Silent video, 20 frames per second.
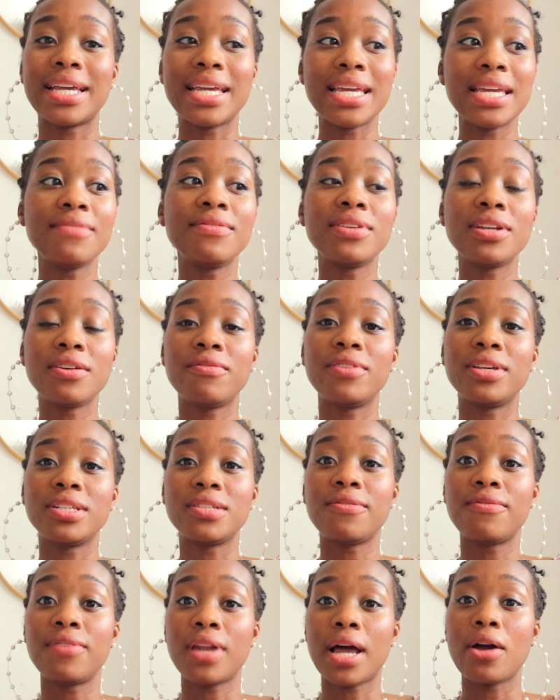even if it's
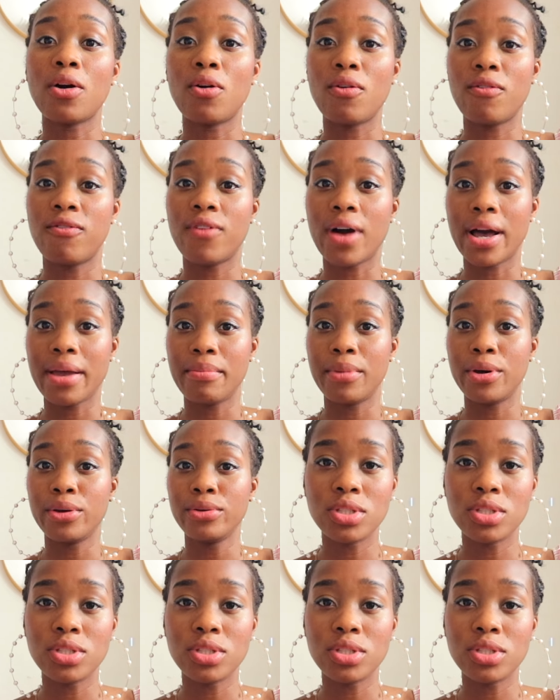flight or fight mode,